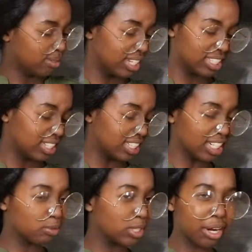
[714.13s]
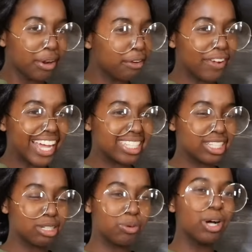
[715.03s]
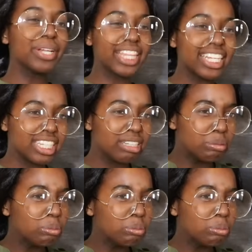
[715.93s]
It's just for scary effects. Just roll with it.